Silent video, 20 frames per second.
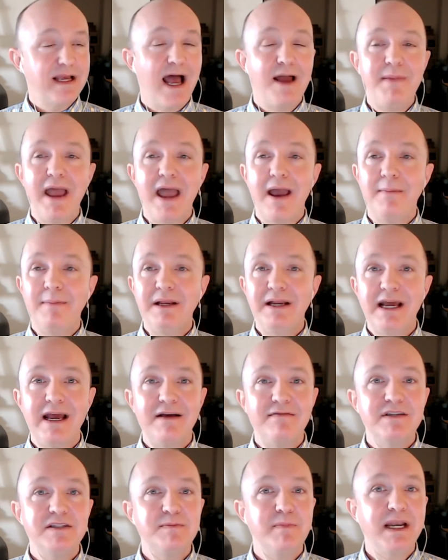I'm happy to
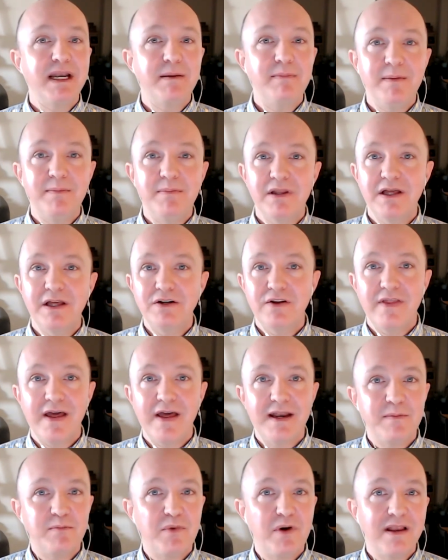have as many people under
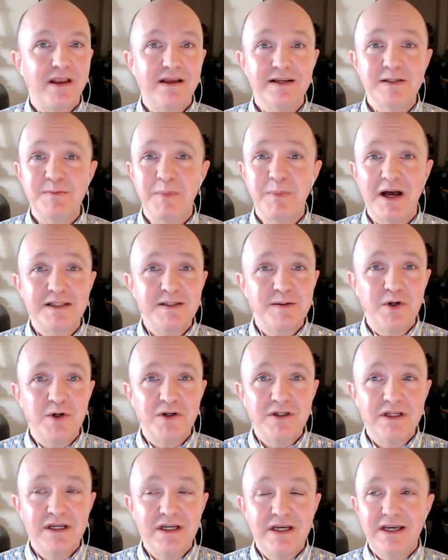that umbrella as
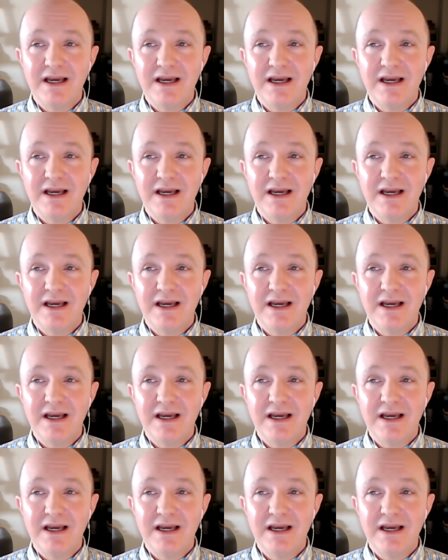possible